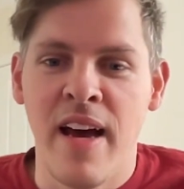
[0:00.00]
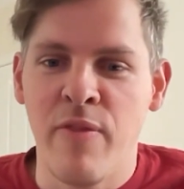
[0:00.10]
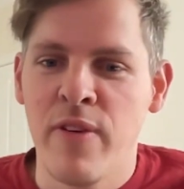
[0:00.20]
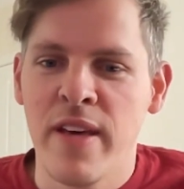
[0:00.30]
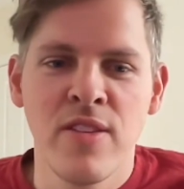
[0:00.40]

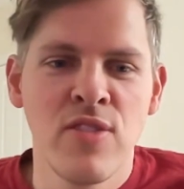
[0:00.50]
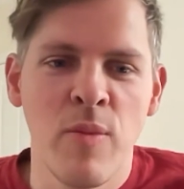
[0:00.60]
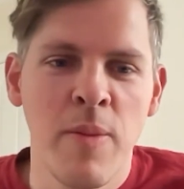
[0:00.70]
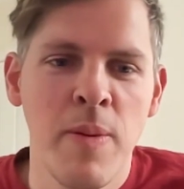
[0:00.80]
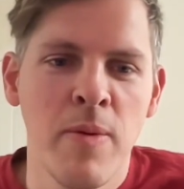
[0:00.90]
feel like so
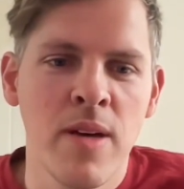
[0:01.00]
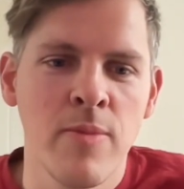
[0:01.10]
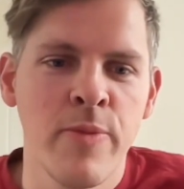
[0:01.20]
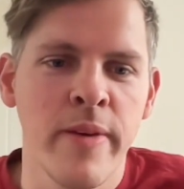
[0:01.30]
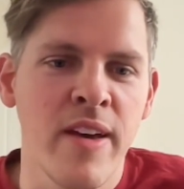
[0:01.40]
many people come
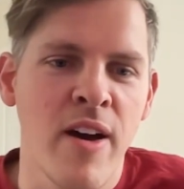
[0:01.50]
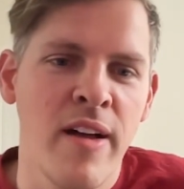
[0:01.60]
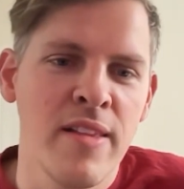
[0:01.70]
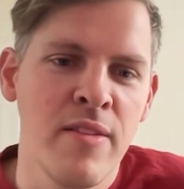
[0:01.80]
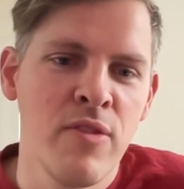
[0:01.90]
to me like, oh, I
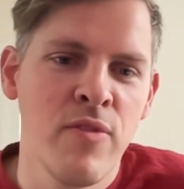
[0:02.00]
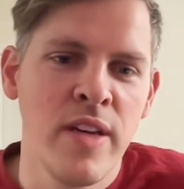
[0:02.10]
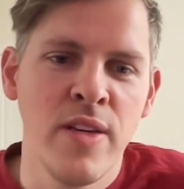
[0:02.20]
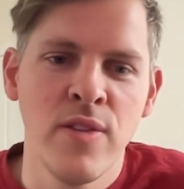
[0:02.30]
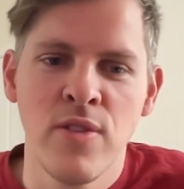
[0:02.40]
love the
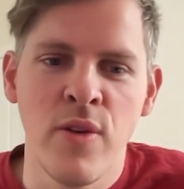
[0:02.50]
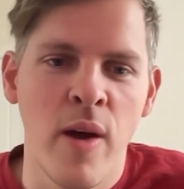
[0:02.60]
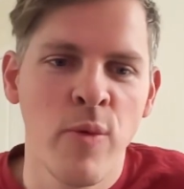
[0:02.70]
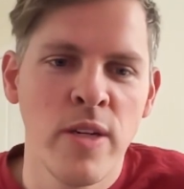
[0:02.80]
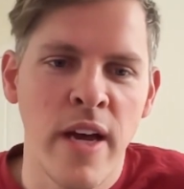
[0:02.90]
videos you do. I
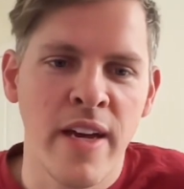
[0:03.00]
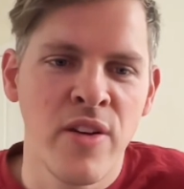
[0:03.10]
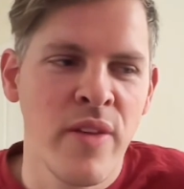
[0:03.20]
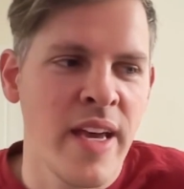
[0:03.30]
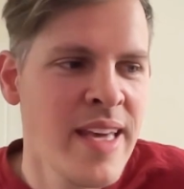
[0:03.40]
wish I could do
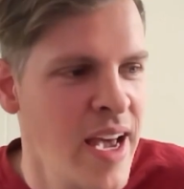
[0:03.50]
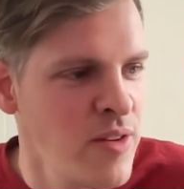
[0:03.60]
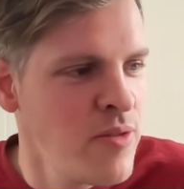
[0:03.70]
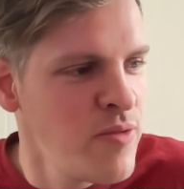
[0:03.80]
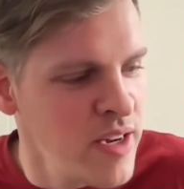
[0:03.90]
that. Yeah,
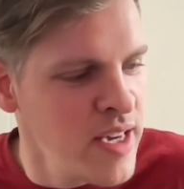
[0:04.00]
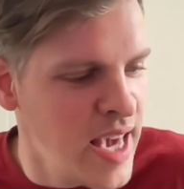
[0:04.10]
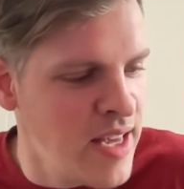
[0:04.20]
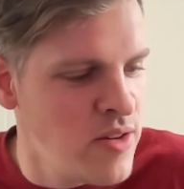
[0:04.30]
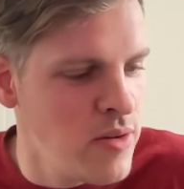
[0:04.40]
fucking
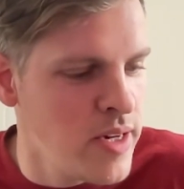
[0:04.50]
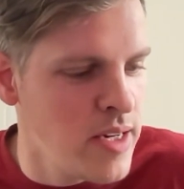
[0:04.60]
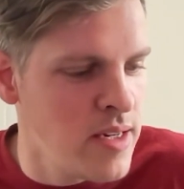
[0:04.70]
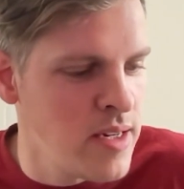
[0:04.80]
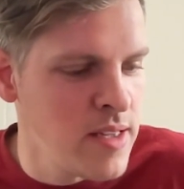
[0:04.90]
can do
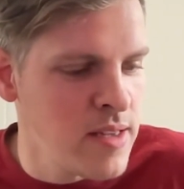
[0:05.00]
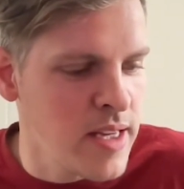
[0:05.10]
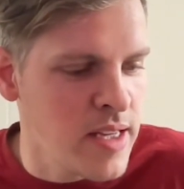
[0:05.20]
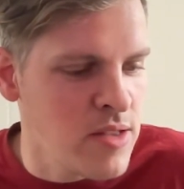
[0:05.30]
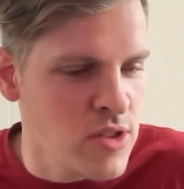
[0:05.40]
it.
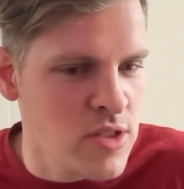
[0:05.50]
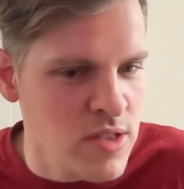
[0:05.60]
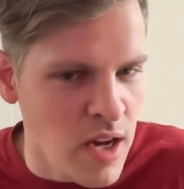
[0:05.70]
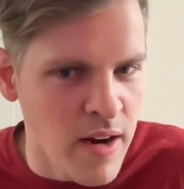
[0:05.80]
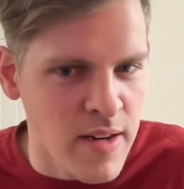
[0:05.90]
Like, just
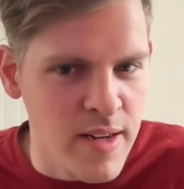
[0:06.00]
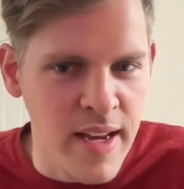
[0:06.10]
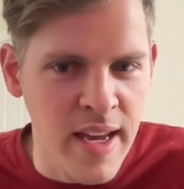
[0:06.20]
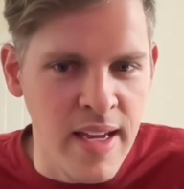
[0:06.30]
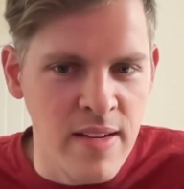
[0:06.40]
start.
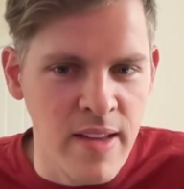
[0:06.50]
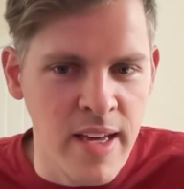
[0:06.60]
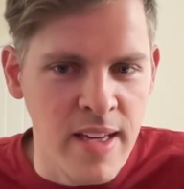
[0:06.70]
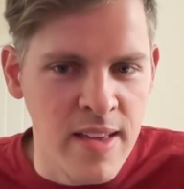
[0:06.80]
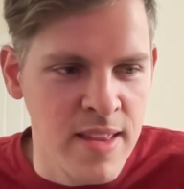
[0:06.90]
And
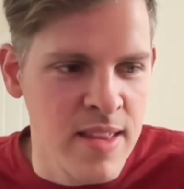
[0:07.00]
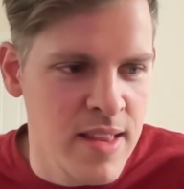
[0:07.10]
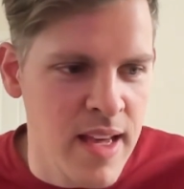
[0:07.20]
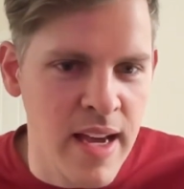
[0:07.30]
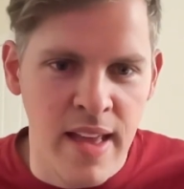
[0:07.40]
like,
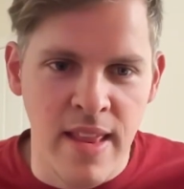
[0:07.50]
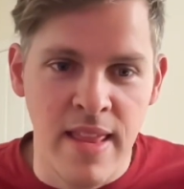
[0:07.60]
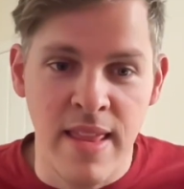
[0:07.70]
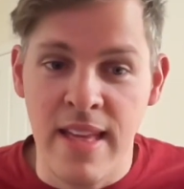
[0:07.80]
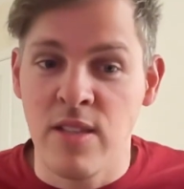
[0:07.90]

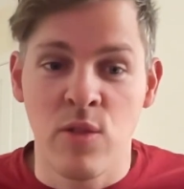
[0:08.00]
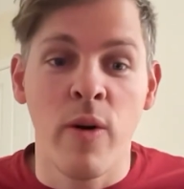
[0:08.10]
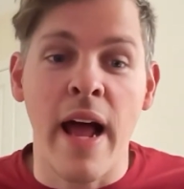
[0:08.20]
it's what